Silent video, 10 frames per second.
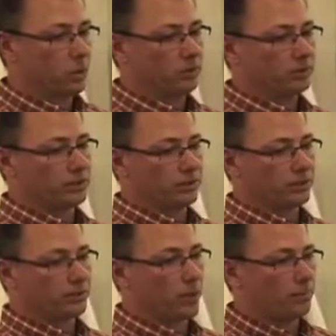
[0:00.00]
mold
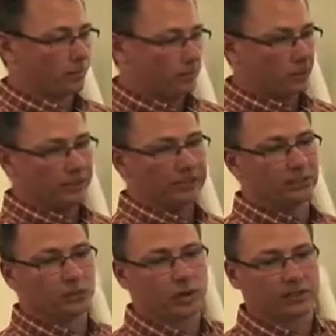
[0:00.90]
is a problem with building
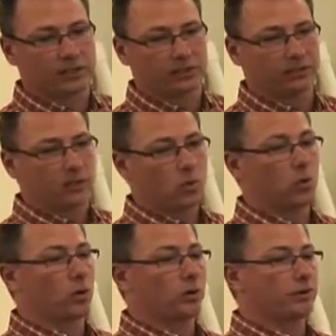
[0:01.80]
construction,
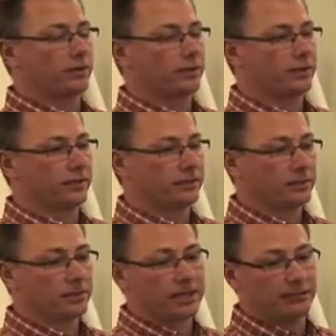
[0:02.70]
or
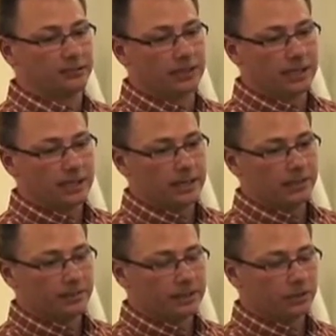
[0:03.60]
sometimes
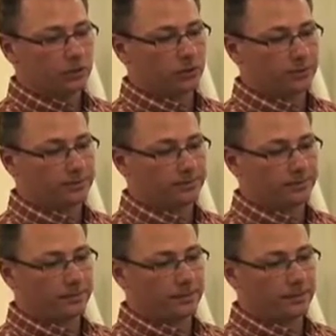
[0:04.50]
because
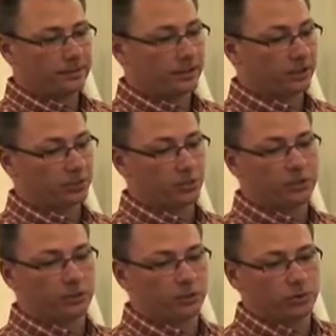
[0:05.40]
in the
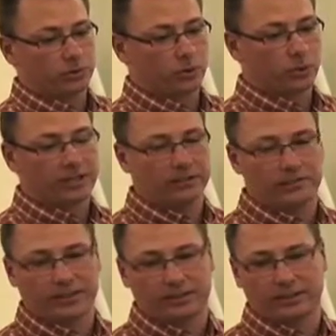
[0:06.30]
communities we're trying to
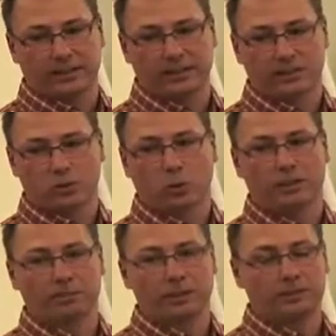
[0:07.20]
fit
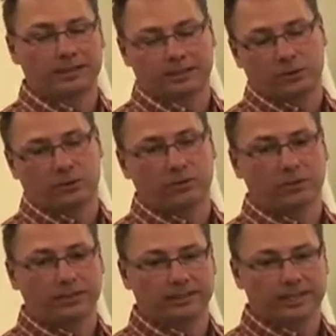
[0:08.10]
20 people into a
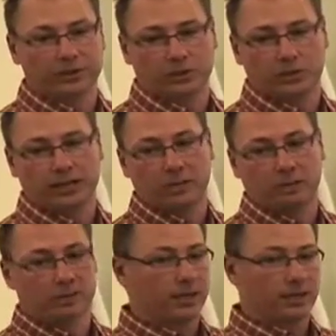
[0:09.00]
building that should
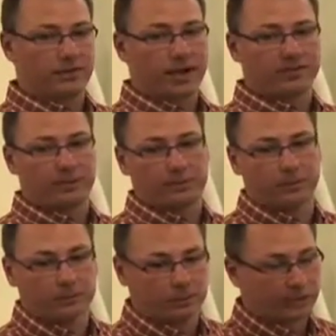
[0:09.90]
house 5
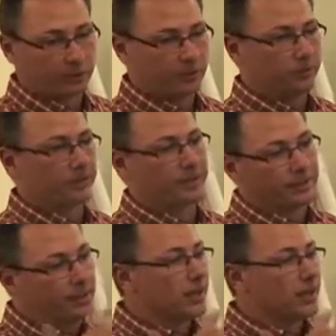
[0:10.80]
people or 6 people, and